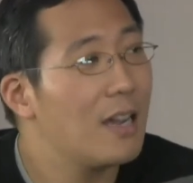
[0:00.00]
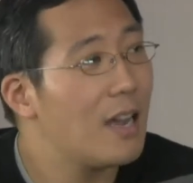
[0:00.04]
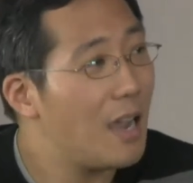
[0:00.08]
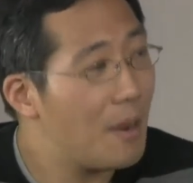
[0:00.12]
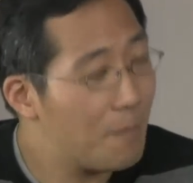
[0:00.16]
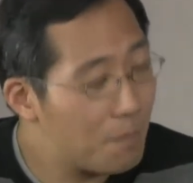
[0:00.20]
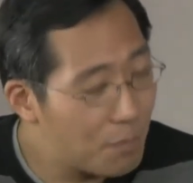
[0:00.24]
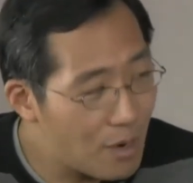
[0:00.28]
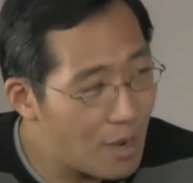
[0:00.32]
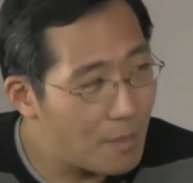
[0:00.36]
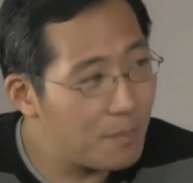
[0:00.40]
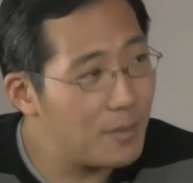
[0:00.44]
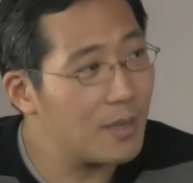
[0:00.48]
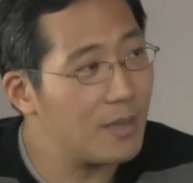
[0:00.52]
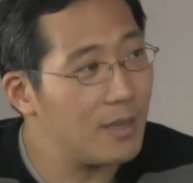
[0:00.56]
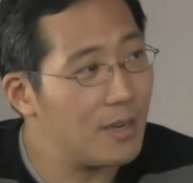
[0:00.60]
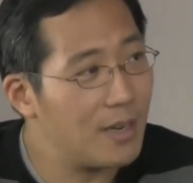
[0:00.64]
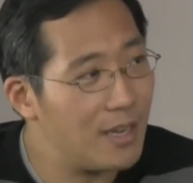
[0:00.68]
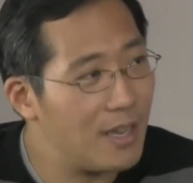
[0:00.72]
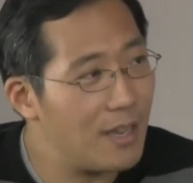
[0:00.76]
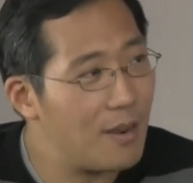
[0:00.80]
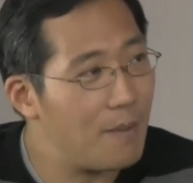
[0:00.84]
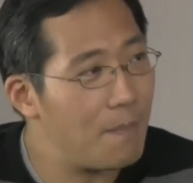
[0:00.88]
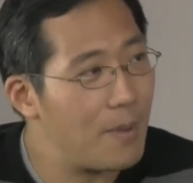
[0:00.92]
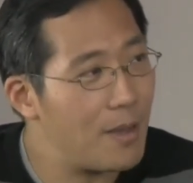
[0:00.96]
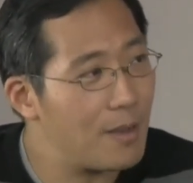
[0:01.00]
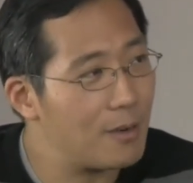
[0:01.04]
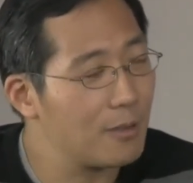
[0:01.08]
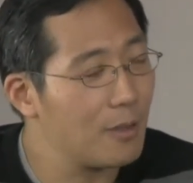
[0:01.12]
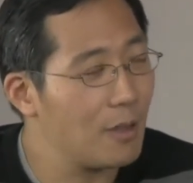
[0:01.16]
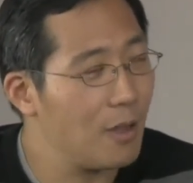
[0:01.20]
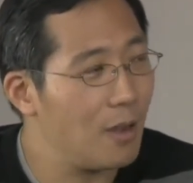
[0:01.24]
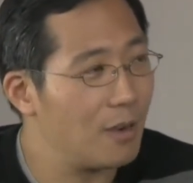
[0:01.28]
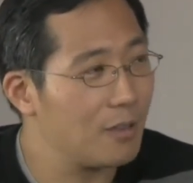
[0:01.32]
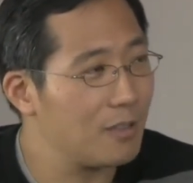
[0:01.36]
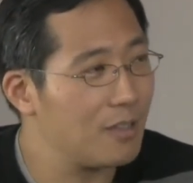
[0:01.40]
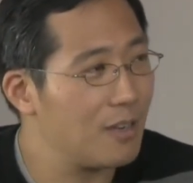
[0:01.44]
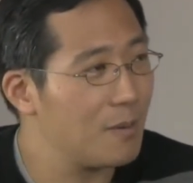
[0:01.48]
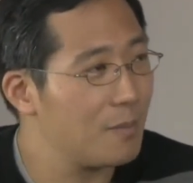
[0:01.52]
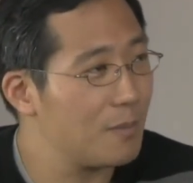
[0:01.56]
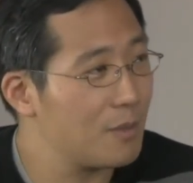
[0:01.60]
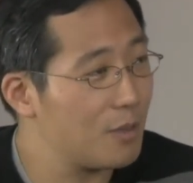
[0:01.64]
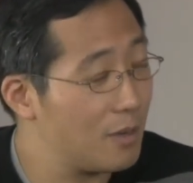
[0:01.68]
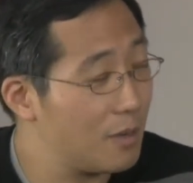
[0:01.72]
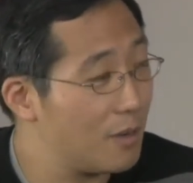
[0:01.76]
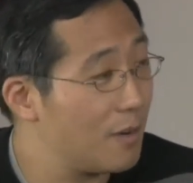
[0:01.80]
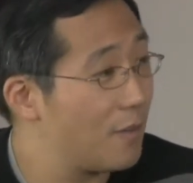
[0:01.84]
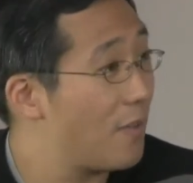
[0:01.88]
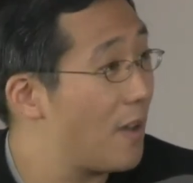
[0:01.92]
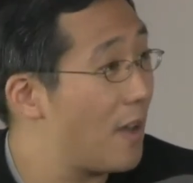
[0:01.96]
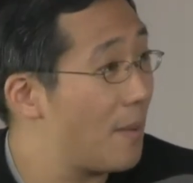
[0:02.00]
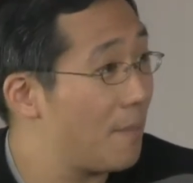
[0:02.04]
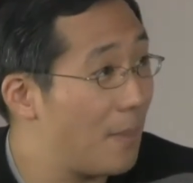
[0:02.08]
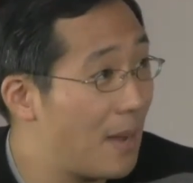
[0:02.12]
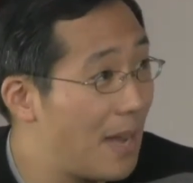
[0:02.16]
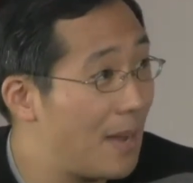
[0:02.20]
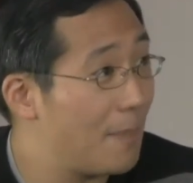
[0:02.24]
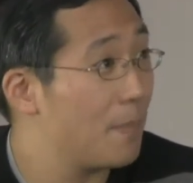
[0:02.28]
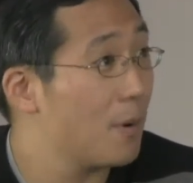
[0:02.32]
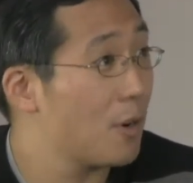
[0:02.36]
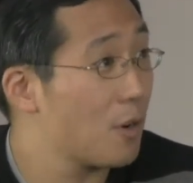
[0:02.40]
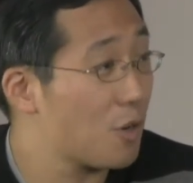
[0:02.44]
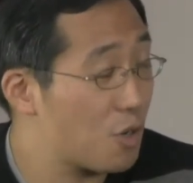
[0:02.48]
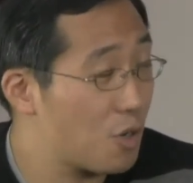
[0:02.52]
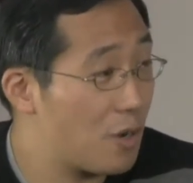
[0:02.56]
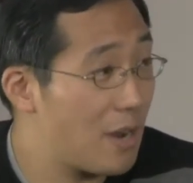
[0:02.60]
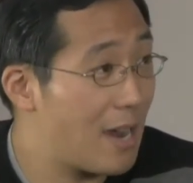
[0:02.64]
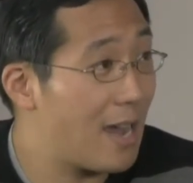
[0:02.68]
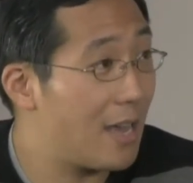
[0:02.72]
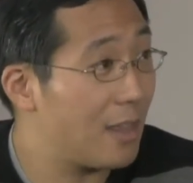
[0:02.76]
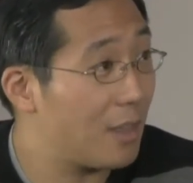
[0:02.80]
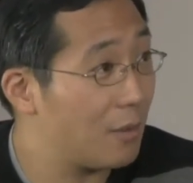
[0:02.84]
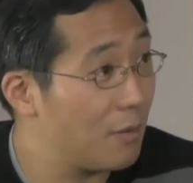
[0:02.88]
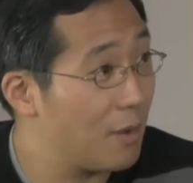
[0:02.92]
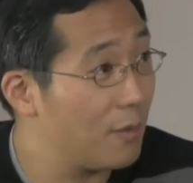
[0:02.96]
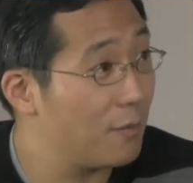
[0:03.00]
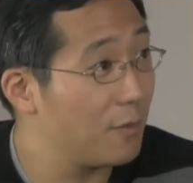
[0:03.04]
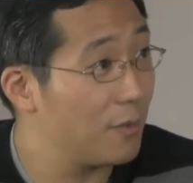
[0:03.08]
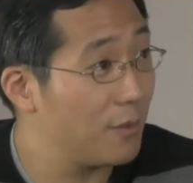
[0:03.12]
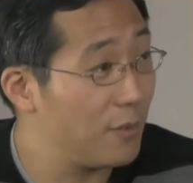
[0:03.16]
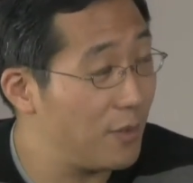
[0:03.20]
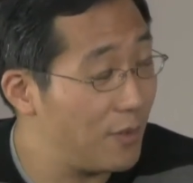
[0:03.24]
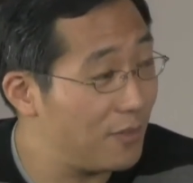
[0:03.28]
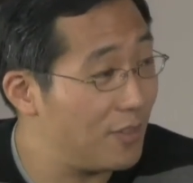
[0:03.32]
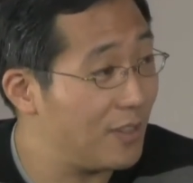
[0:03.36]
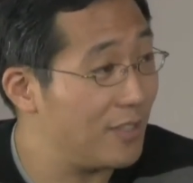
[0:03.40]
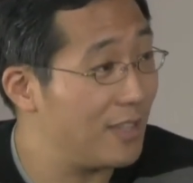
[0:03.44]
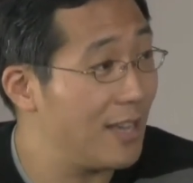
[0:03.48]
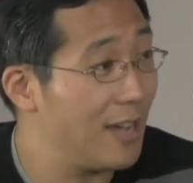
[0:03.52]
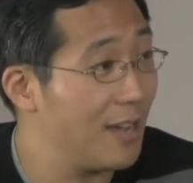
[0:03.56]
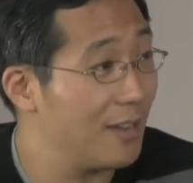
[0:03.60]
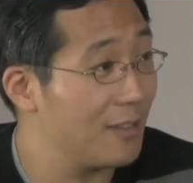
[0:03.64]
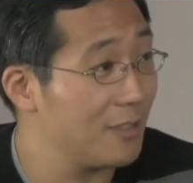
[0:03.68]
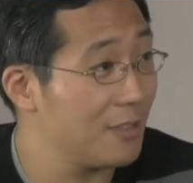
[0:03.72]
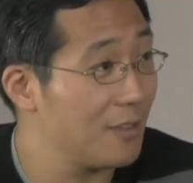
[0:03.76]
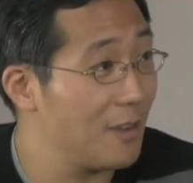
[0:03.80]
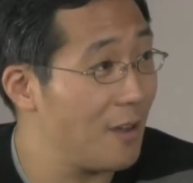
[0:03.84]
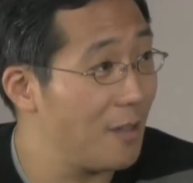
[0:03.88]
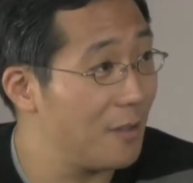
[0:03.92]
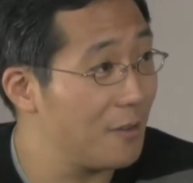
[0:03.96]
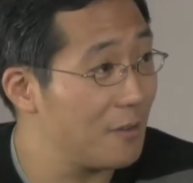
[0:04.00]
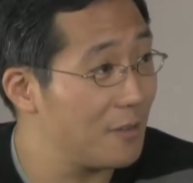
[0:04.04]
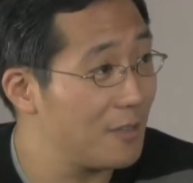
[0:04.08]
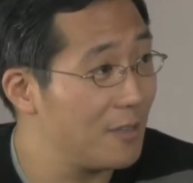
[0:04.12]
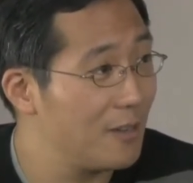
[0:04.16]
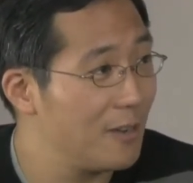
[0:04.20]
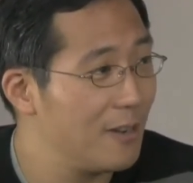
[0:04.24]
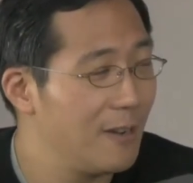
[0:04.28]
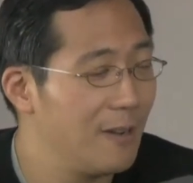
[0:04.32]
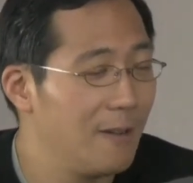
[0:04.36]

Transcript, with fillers: I'm probably going to get a better long-term return if I buy Berkshire Hathaway for $50,000.